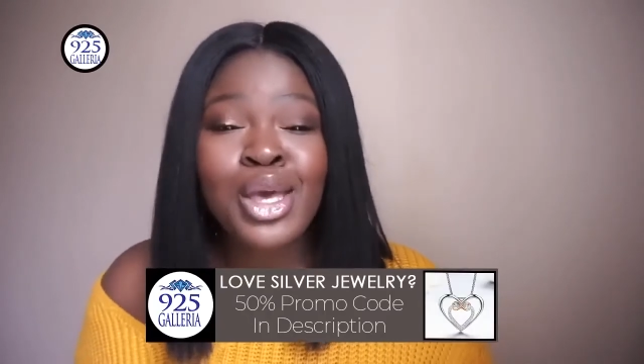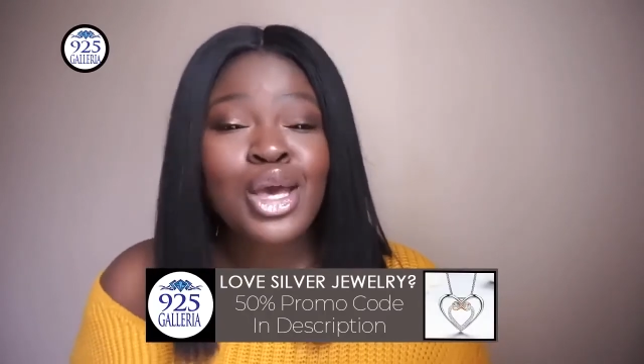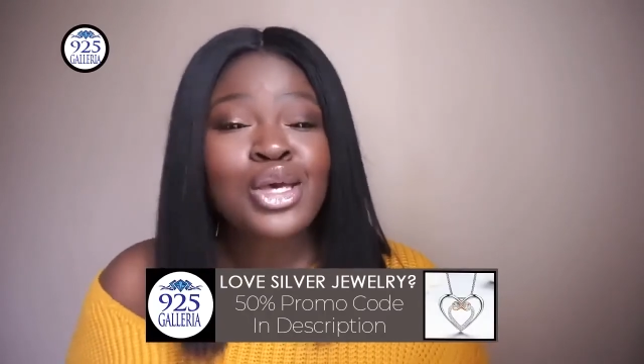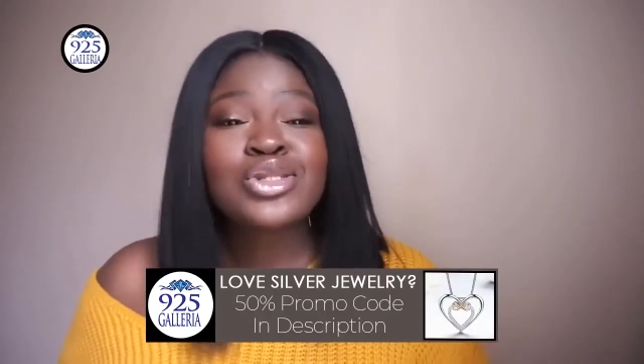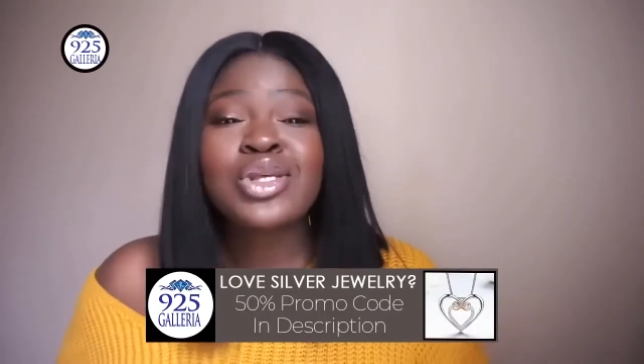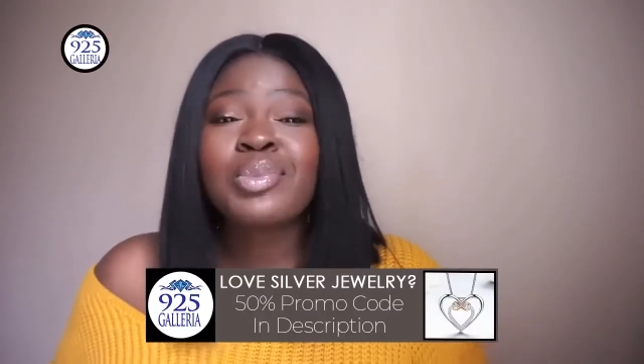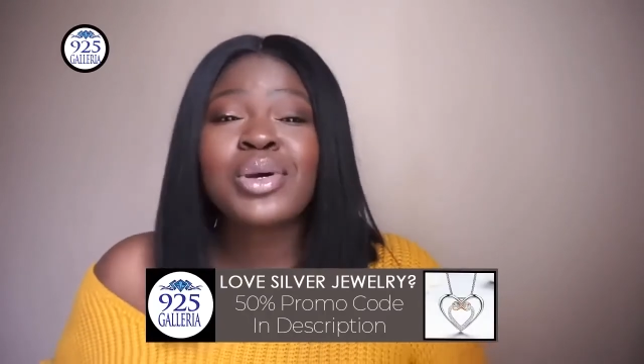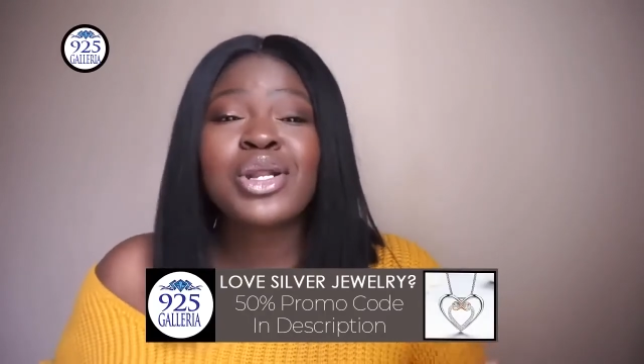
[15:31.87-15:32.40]

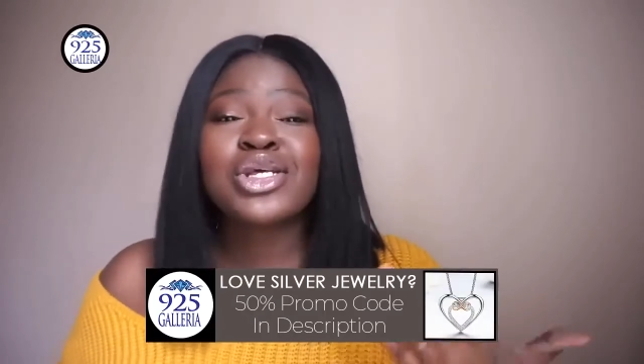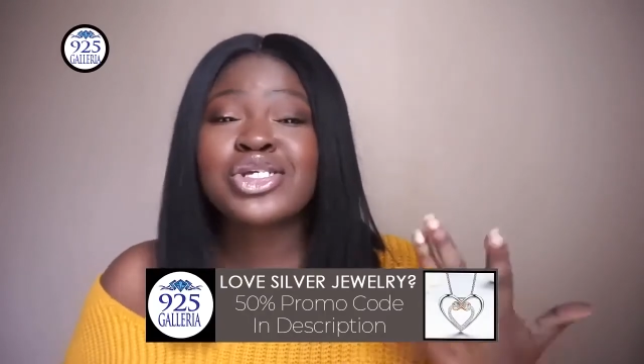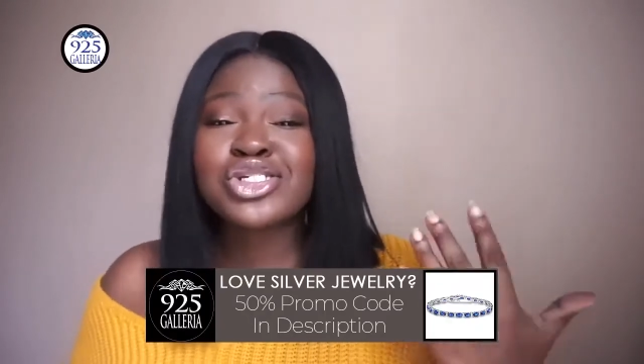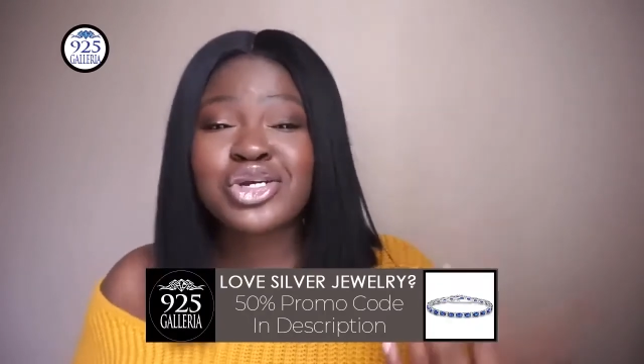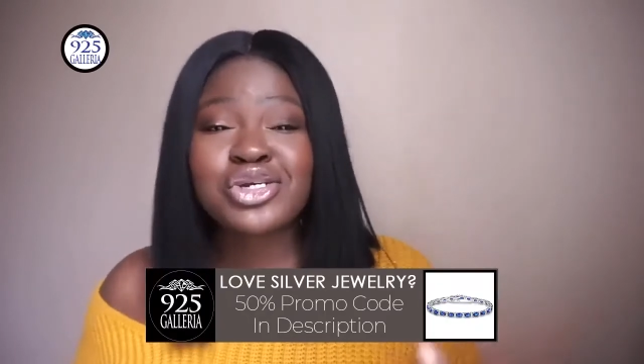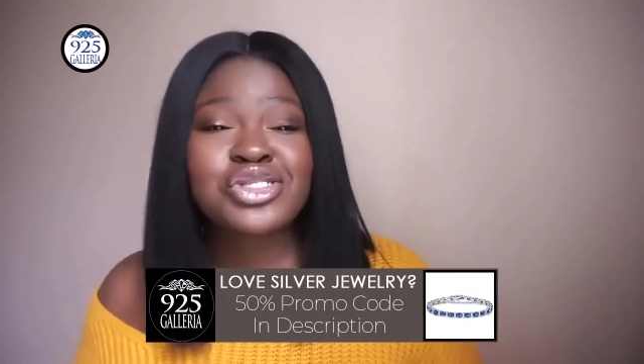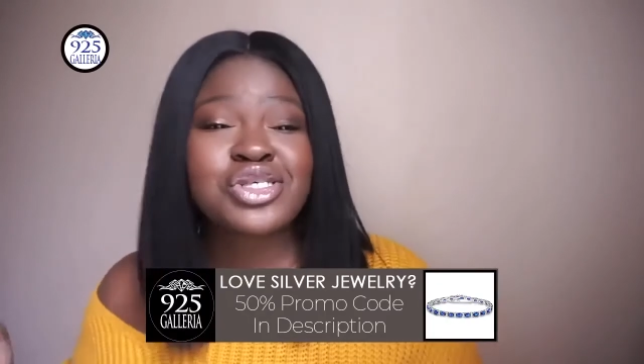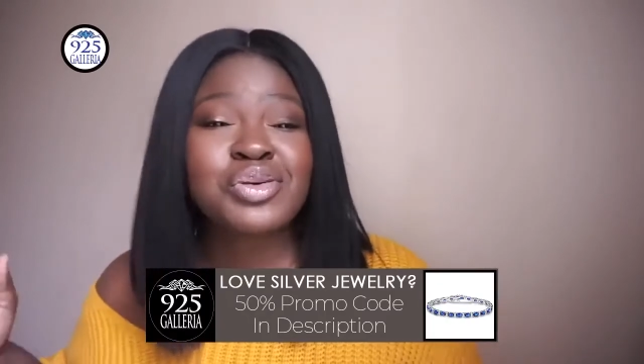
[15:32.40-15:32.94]
So I'm going to share
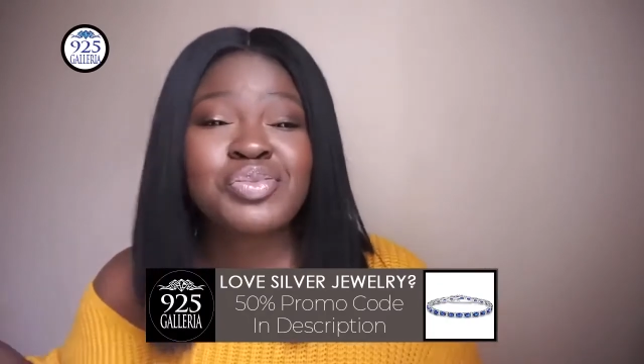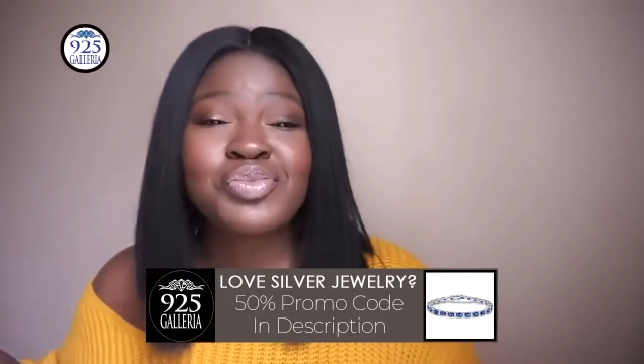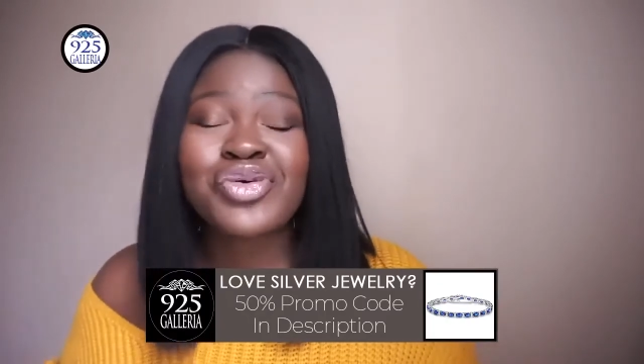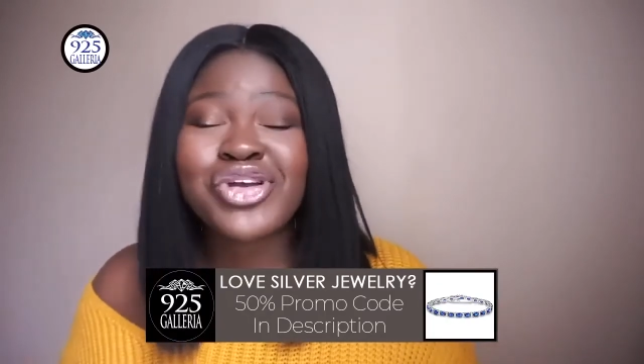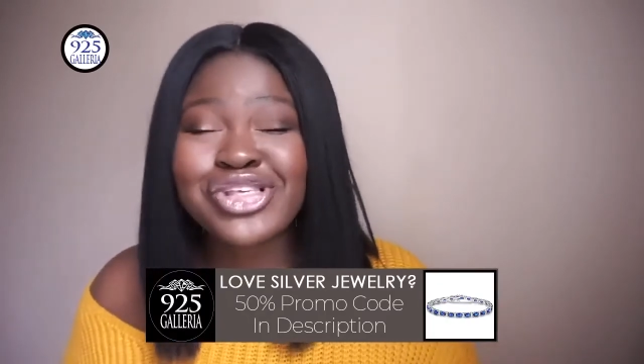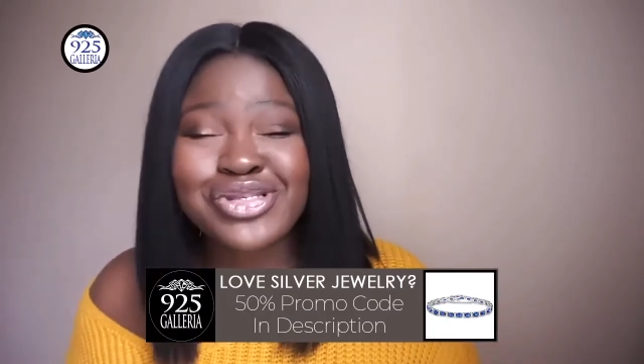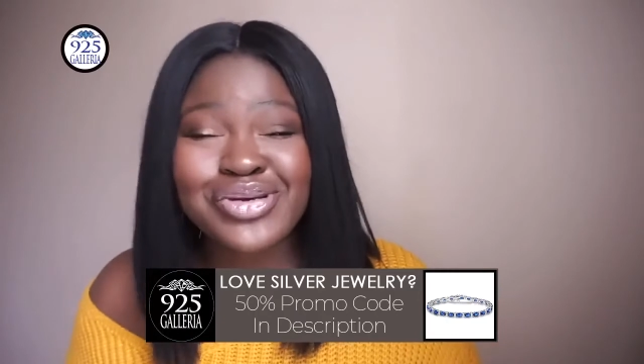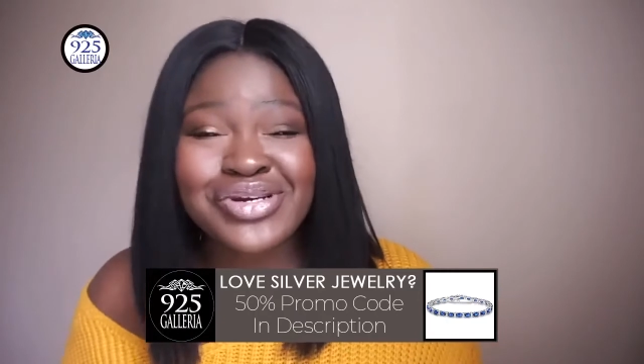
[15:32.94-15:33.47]
some
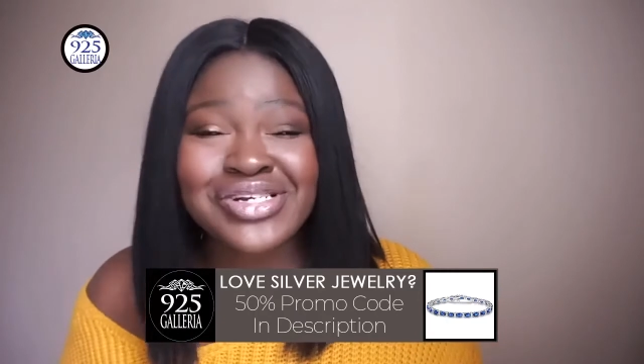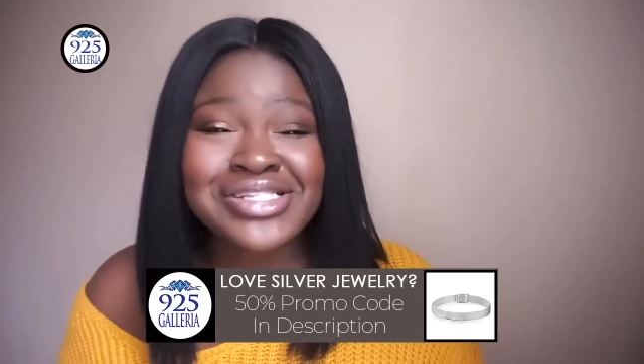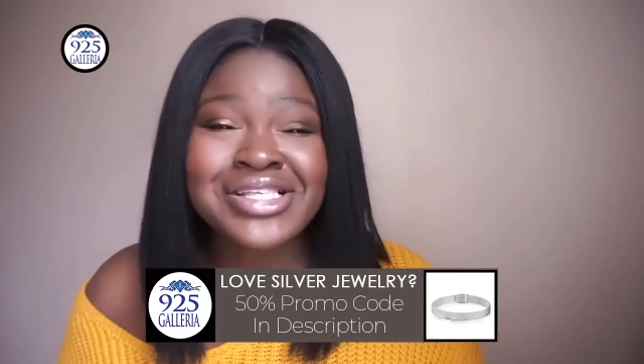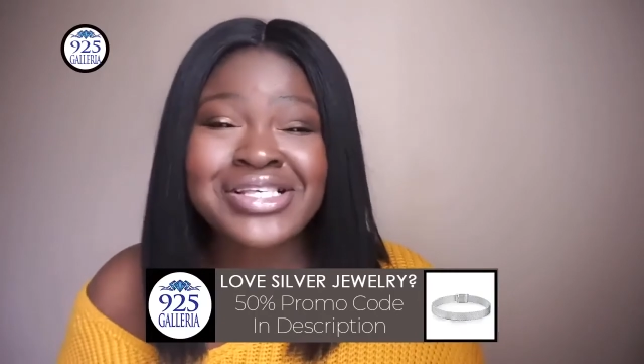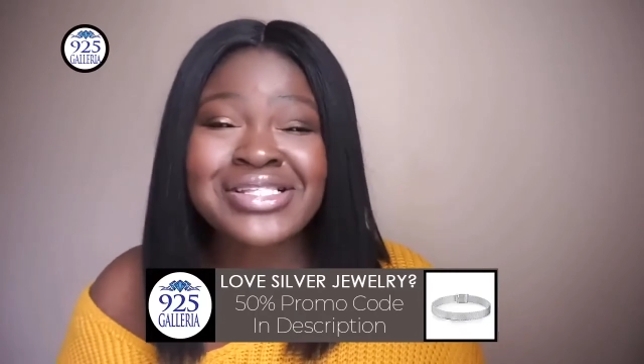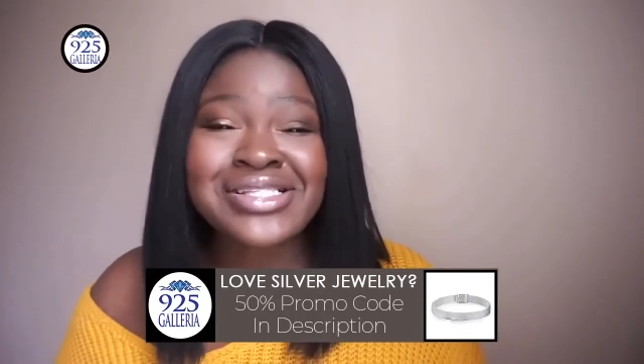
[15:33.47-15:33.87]
resources.